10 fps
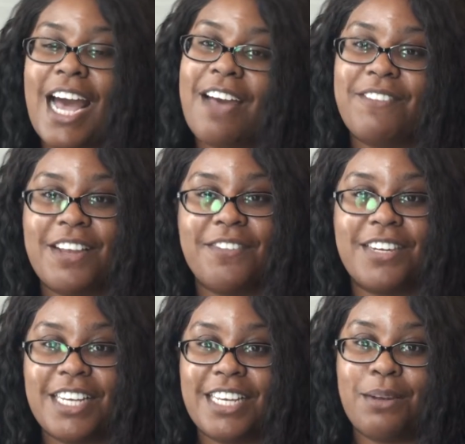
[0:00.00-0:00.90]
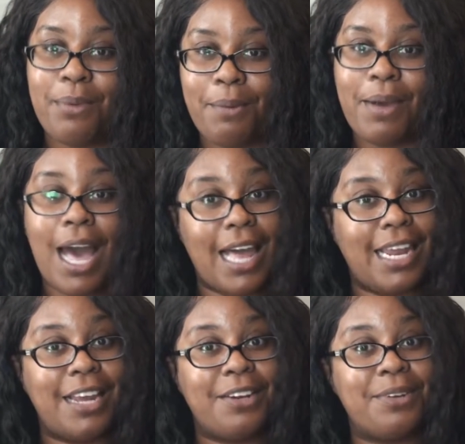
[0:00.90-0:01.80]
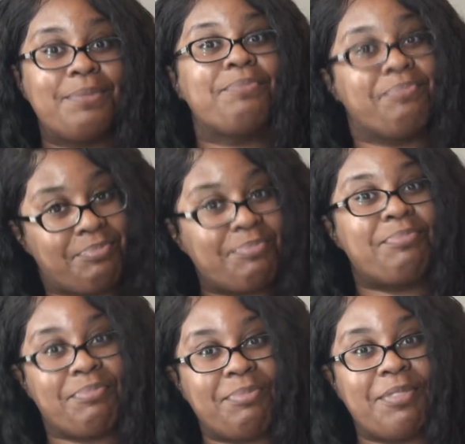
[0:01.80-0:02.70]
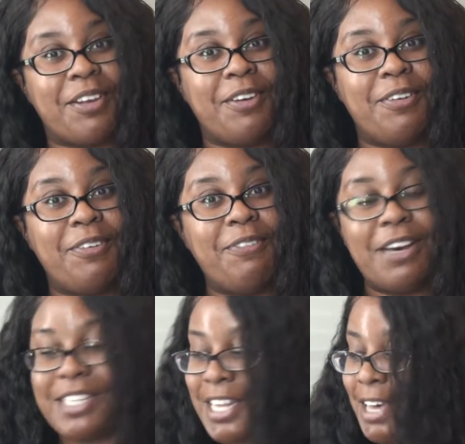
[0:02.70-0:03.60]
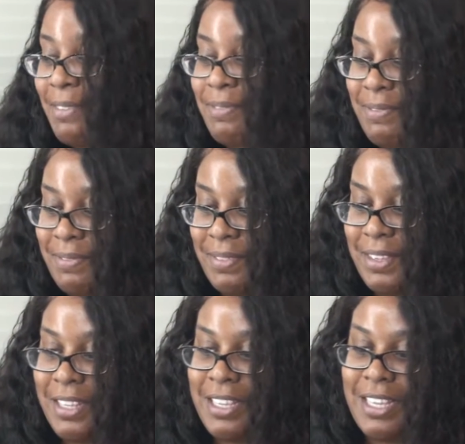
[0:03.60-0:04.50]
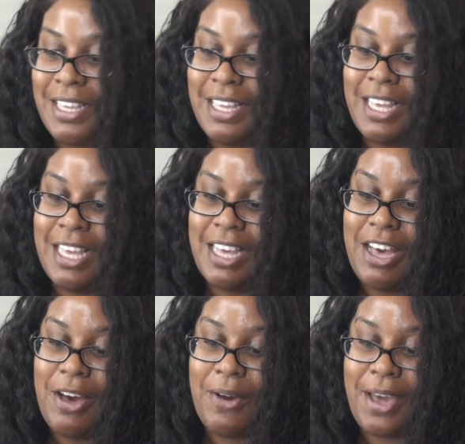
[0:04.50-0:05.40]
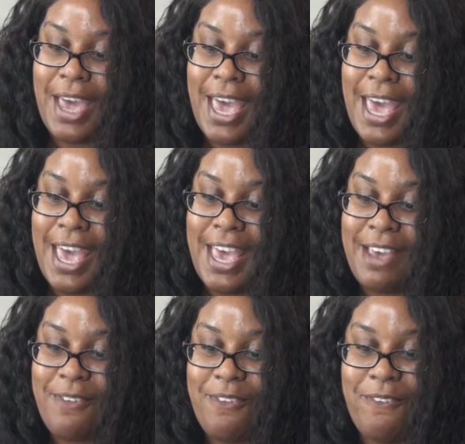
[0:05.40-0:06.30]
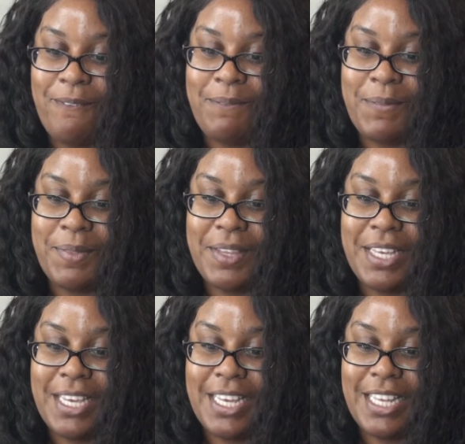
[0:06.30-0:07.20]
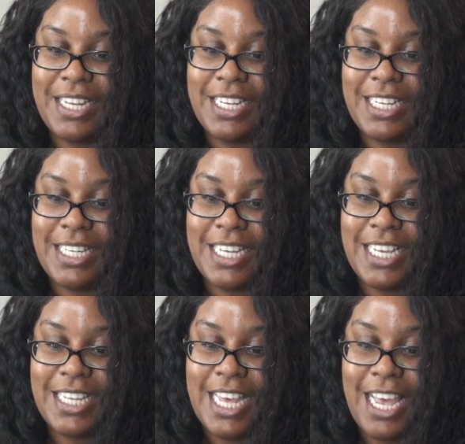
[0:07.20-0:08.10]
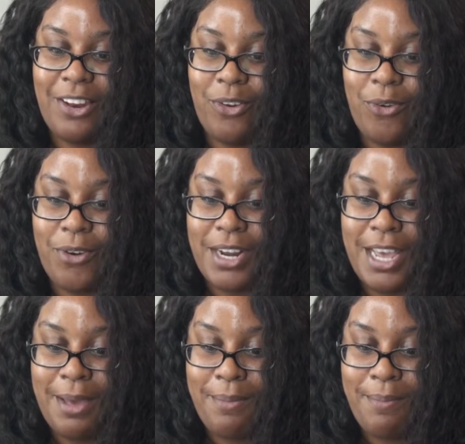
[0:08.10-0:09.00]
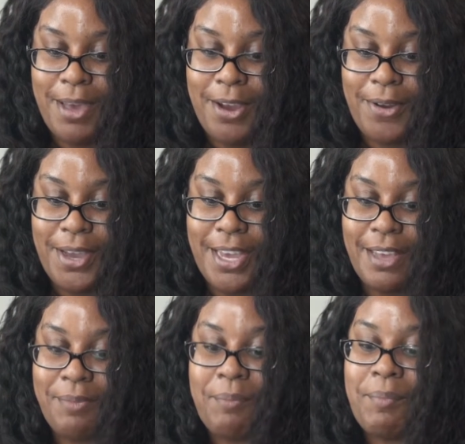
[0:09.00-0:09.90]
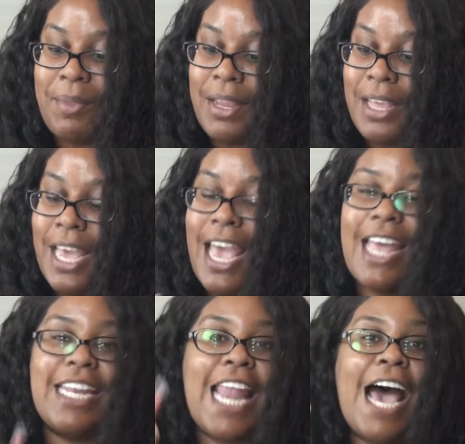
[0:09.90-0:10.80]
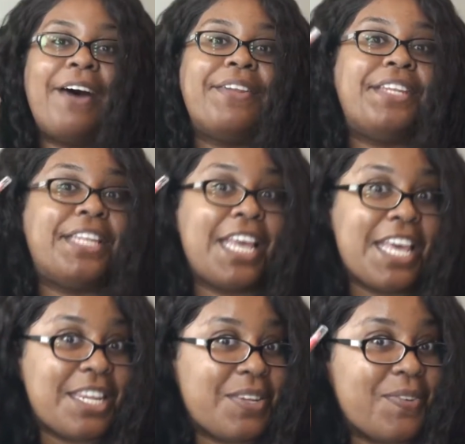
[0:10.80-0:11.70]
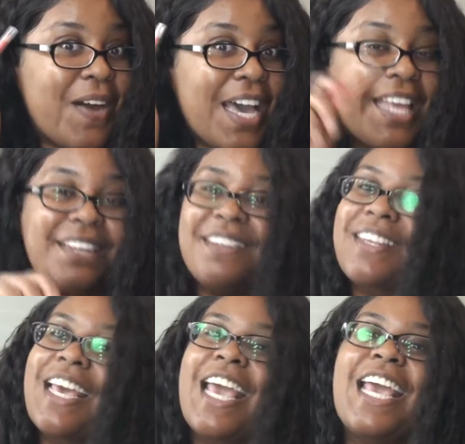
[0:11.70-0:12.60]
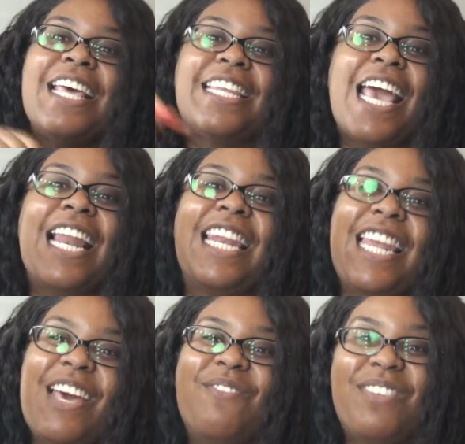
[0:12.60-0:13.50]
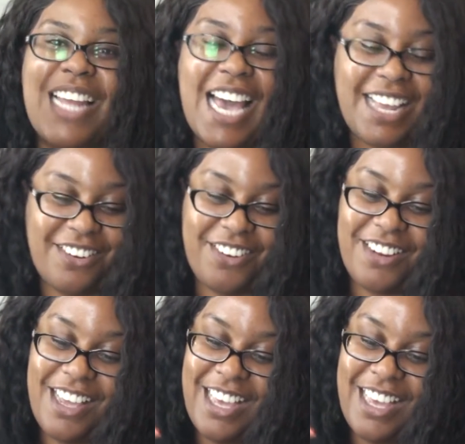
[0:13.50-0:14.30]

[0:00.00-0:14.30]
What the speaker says: I have never did a purple eyeliner. What's up? Okay. This is a Lord and Berry. Now this one is a lip liner.